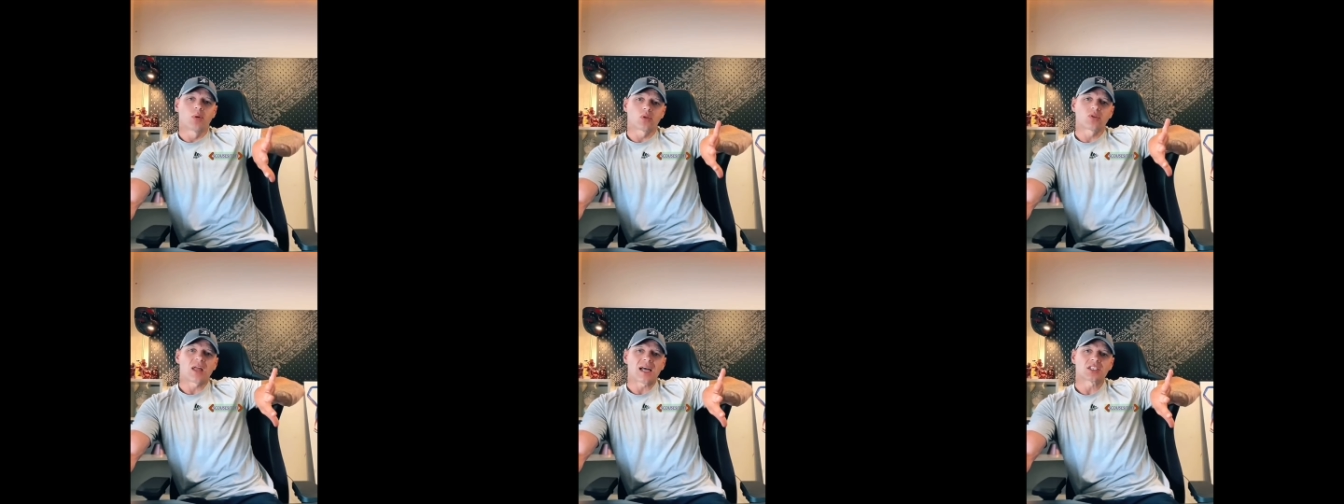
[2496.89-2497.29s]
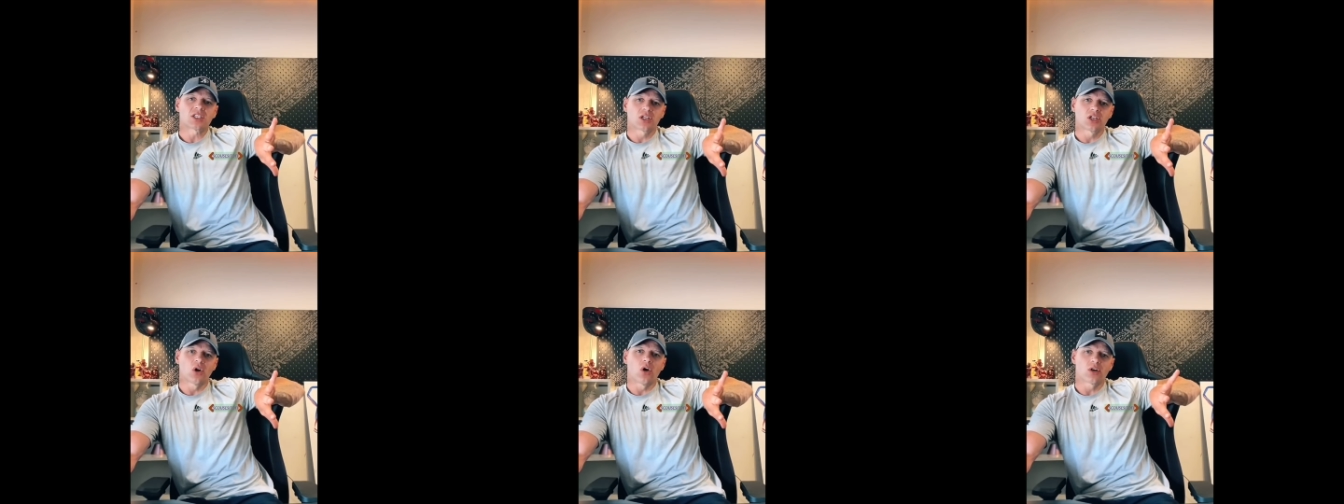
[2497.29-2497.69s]
But that
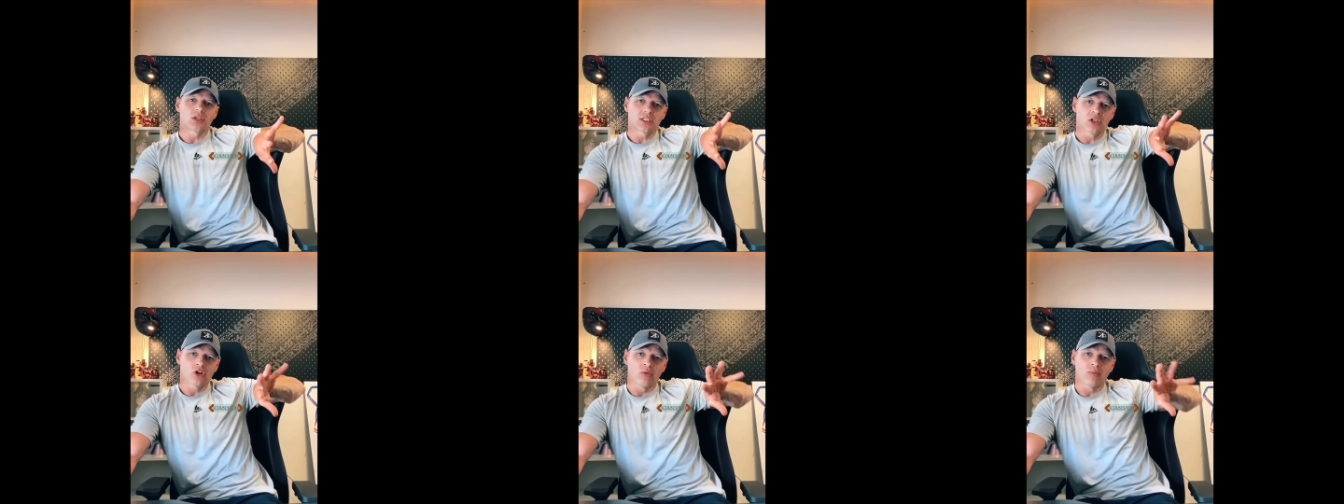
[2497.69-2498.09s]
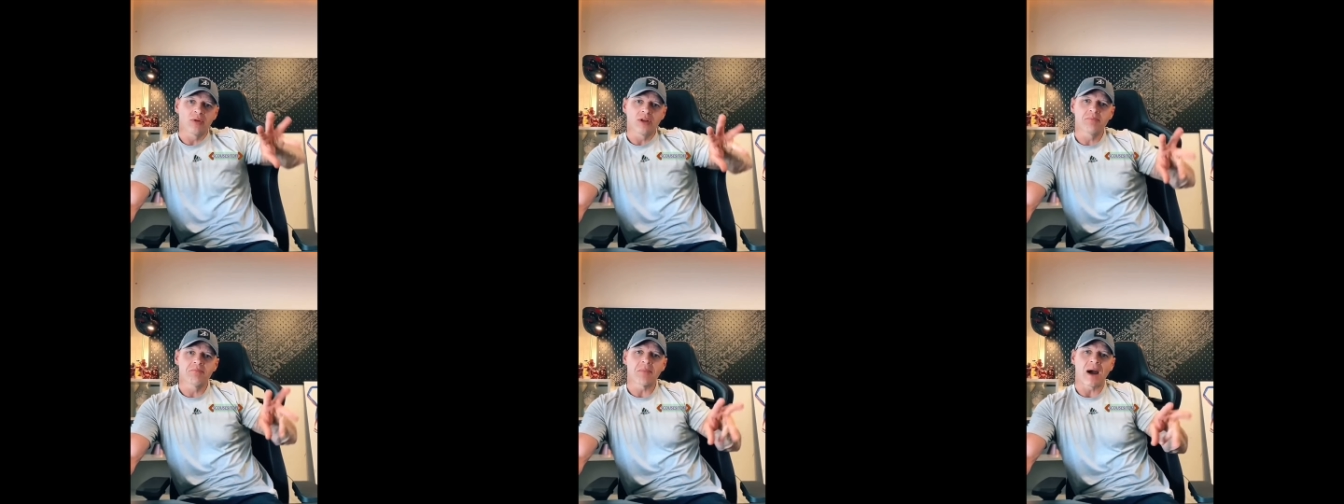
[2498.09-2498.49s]
security
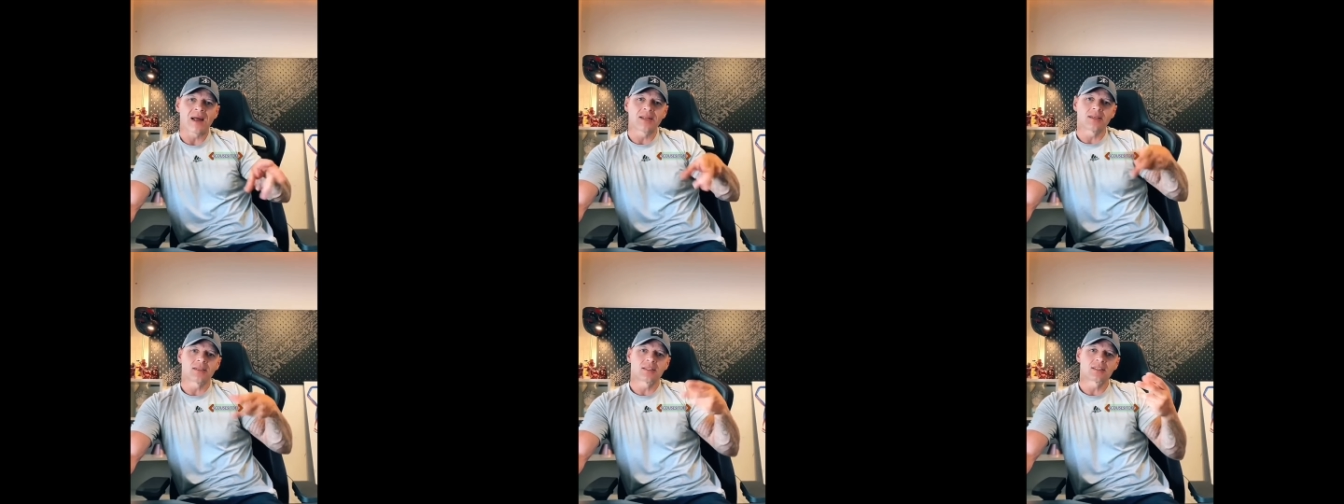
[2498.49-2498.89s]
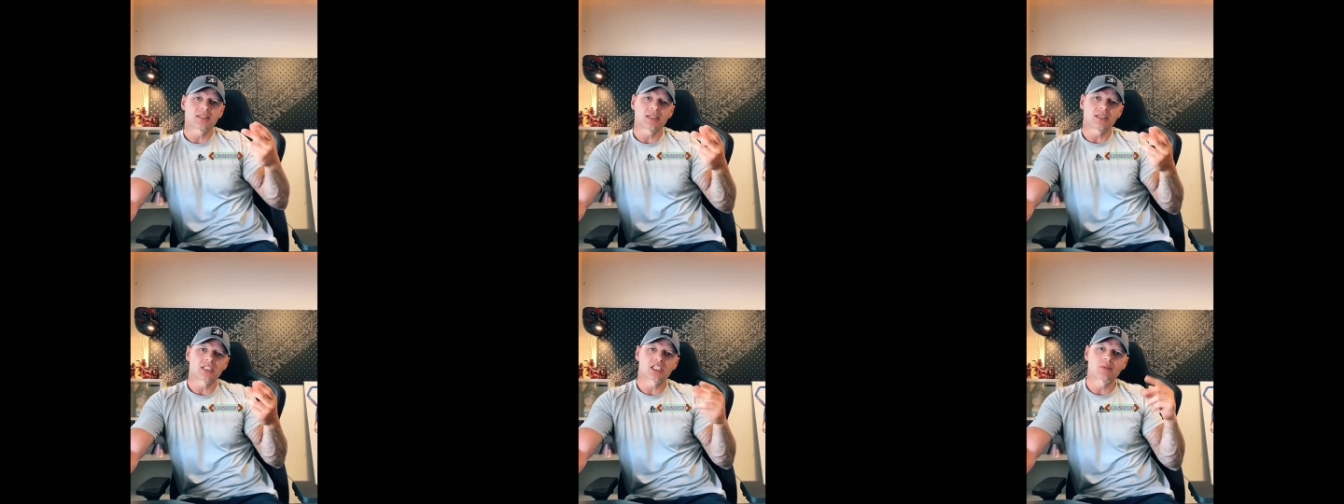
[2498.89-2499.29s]
company
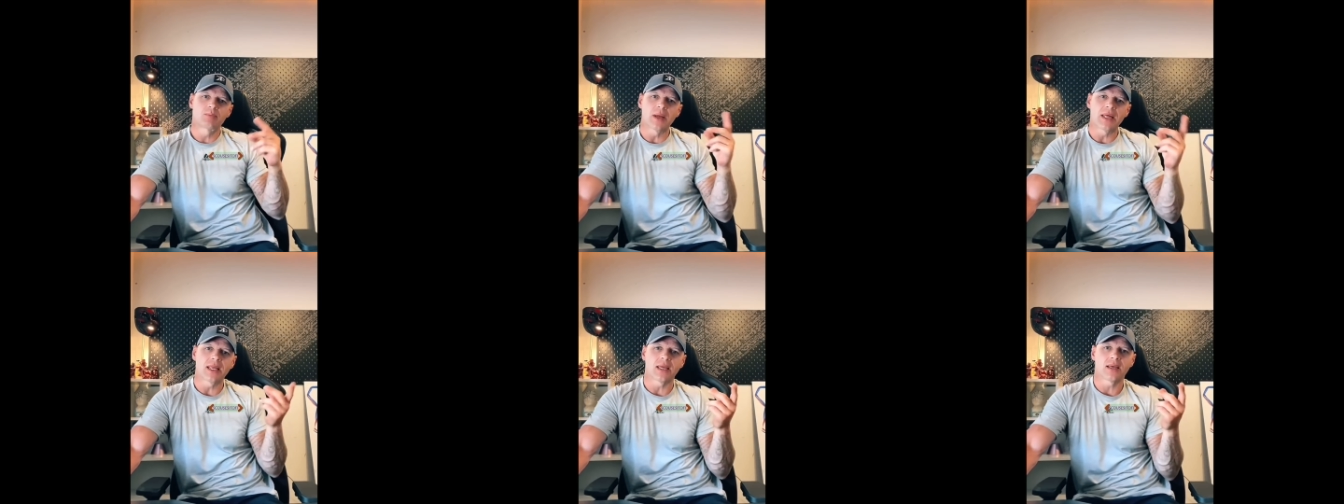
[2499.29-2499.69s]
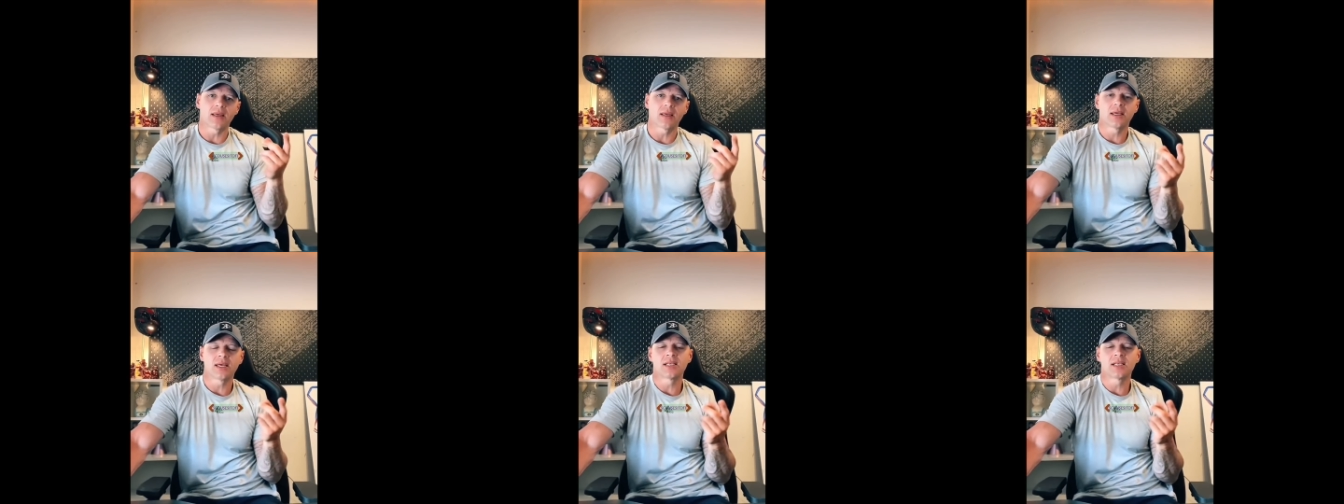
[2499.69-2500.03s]
managed to spin it